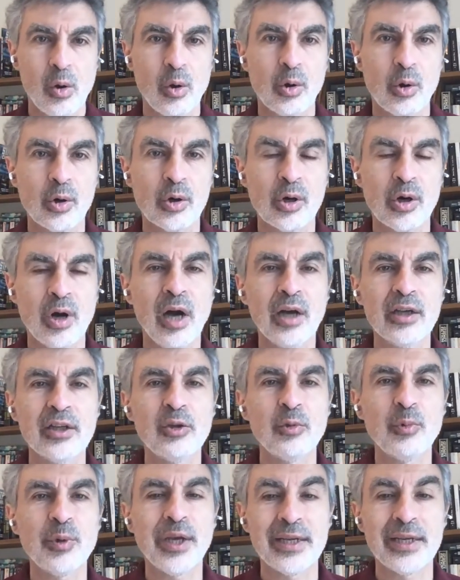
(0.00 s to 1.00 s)
Or how
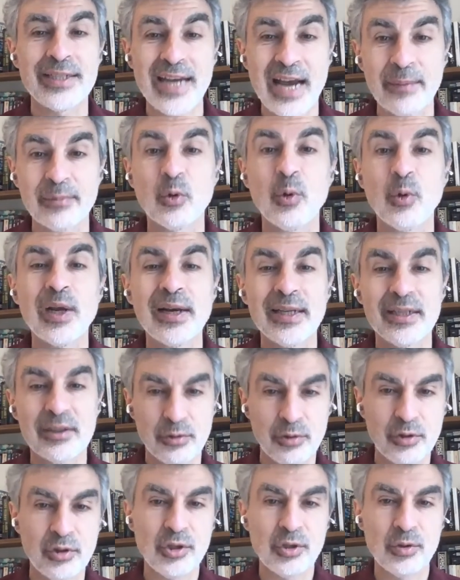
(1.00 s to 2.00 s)
could we adapt quickly
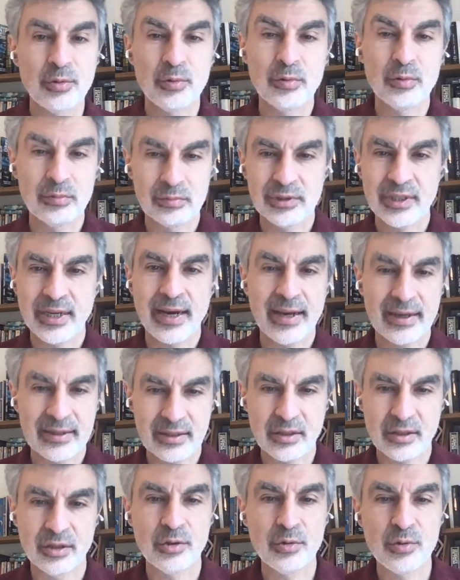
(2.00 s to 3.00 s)
to a new
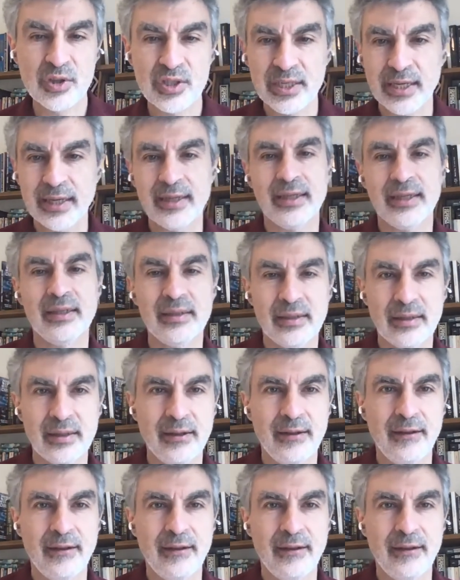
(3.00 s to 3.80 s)
task, a new setting?